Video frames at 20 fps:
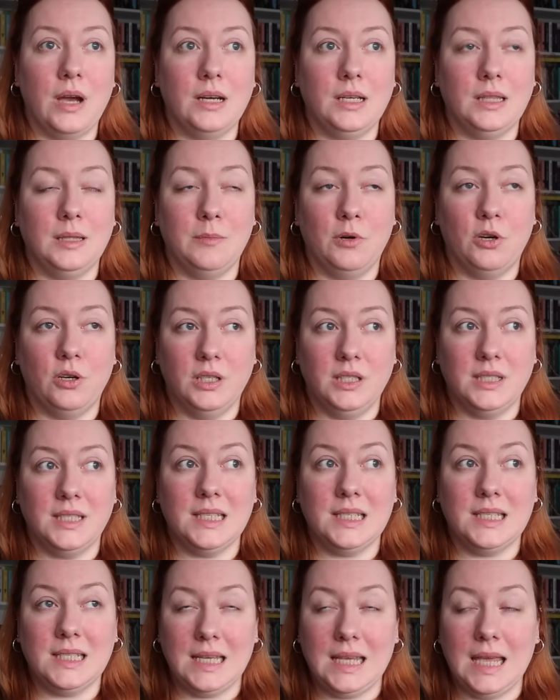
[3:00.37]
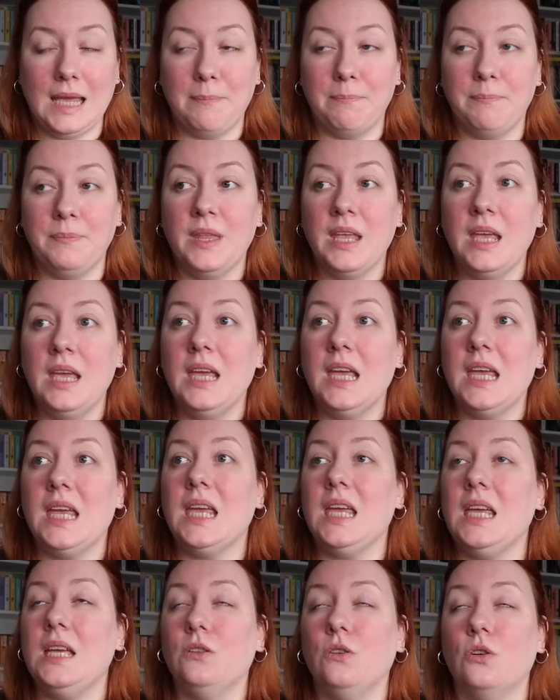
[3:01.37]
round in the morning to see him.
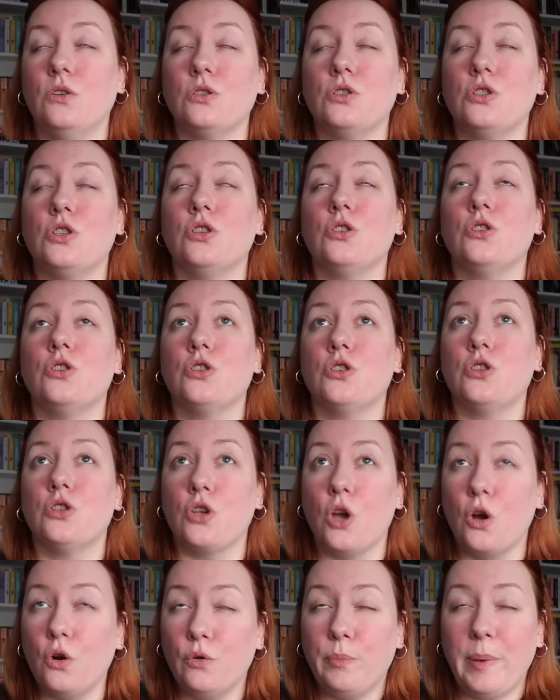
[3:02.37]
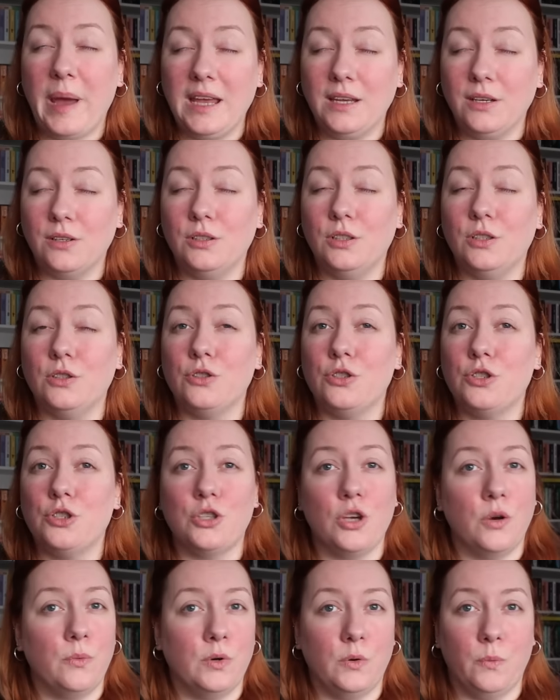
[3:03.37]
He looked so pale and
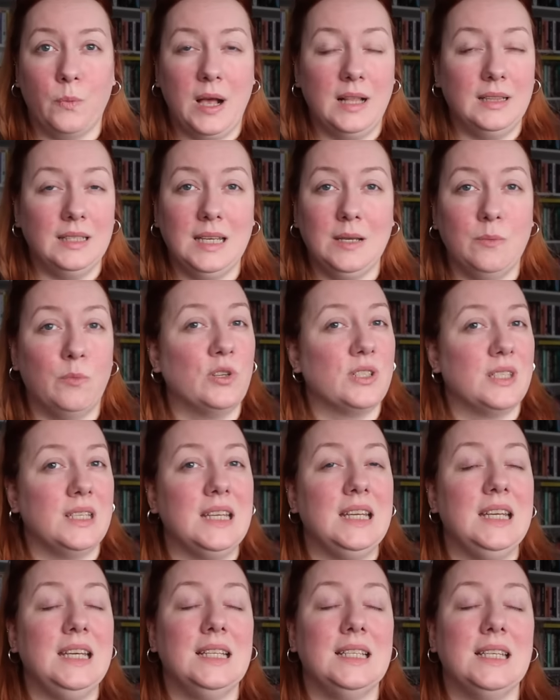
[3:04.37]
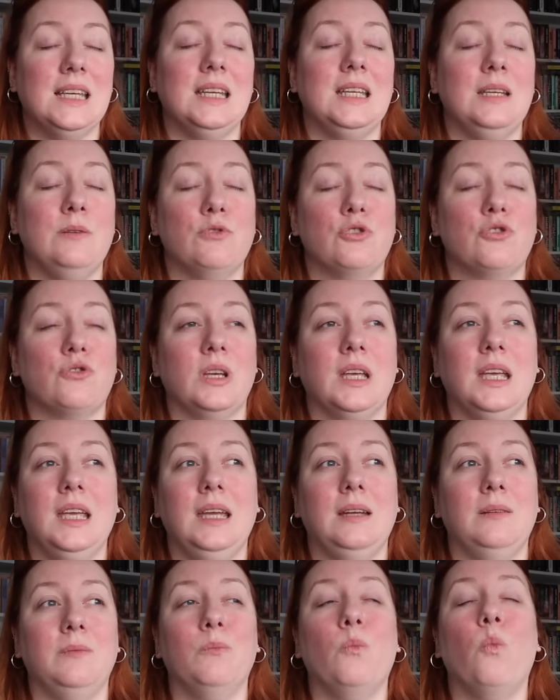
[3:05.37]
so unwell. He wasn't eating. He was
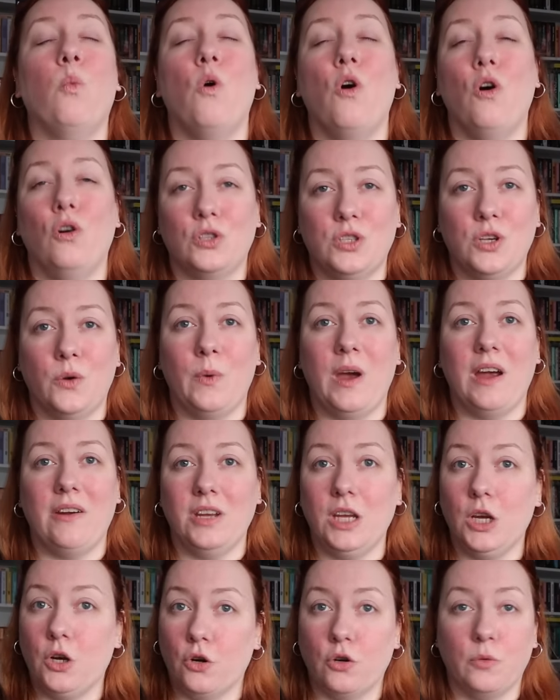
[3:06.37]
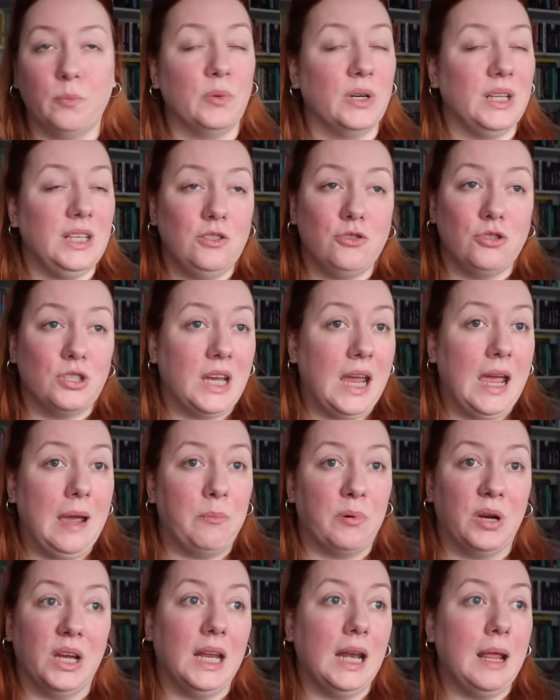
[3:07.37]
drinking water where he could, but he just
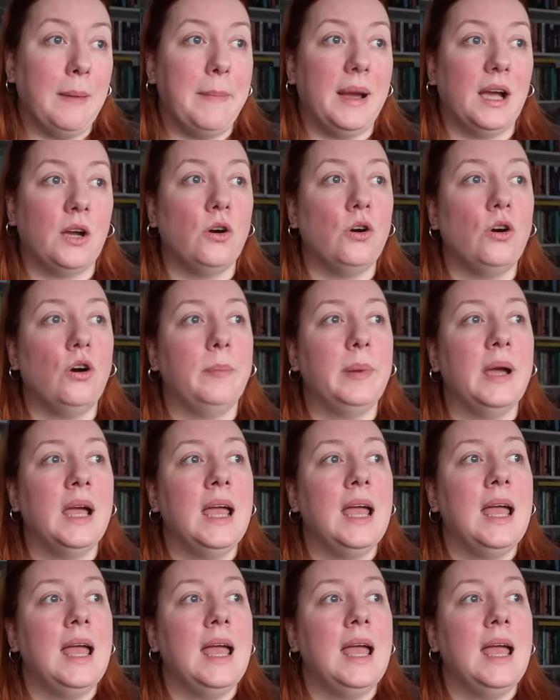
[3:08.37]
kept bringing it back up